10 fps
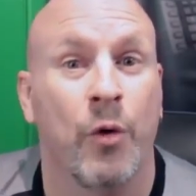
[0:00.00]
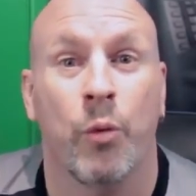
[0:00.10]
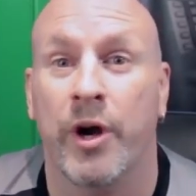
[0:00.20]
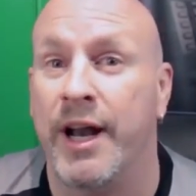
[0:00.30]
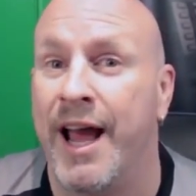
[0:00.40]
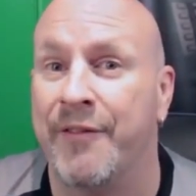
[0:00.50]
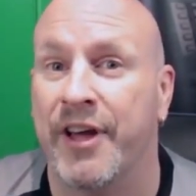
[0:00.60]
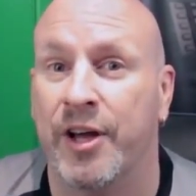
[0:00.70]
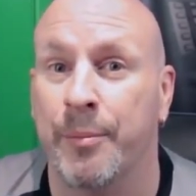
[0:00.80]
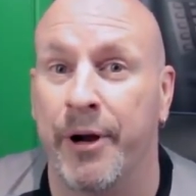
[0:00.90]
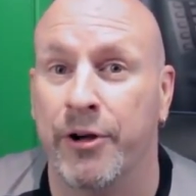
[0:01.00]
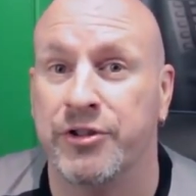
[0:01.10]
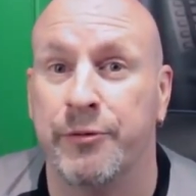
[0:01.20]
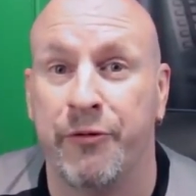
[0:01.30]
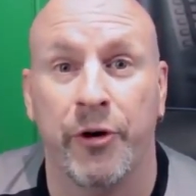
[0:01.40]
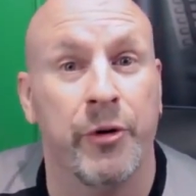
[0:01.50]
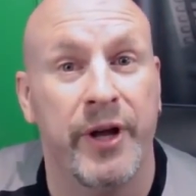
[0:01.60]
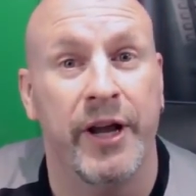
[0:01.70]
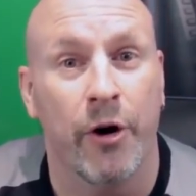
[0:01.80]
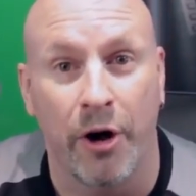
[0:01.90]
We're going to have that comparison for you
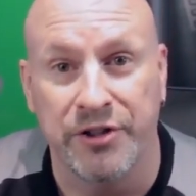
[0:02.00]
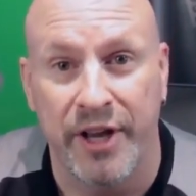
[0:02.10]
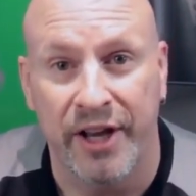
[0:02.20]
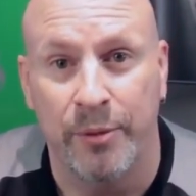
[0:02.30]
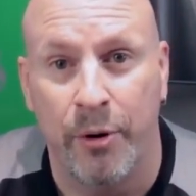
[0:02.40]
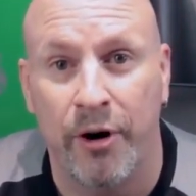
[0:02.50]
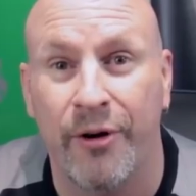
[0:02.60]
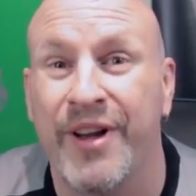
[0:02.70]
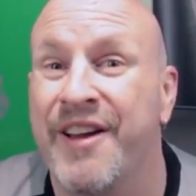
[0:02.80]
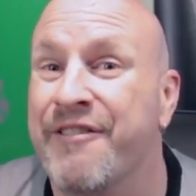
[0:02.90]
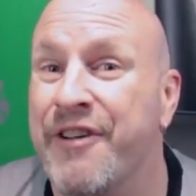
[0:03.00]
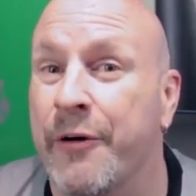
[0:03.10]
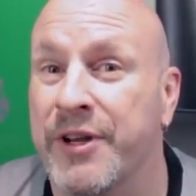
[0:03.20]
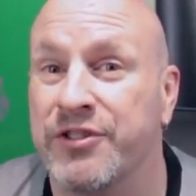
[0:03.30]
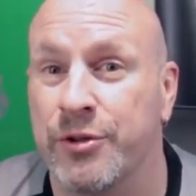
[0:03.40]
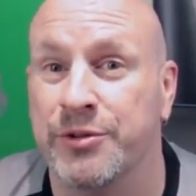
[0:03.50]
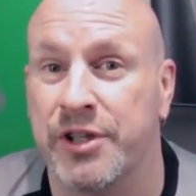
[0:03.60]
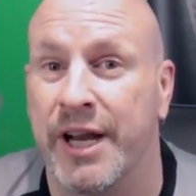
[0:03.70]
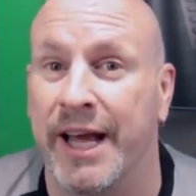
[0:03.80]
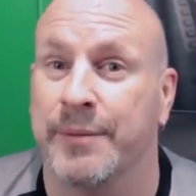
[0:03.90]
here on Tech of Tomorrow very soon
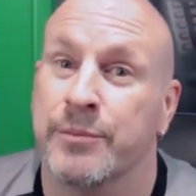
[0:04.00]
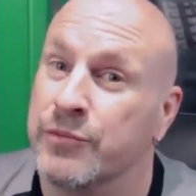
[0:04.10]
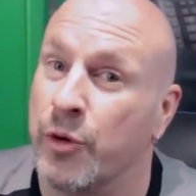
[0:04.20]
today.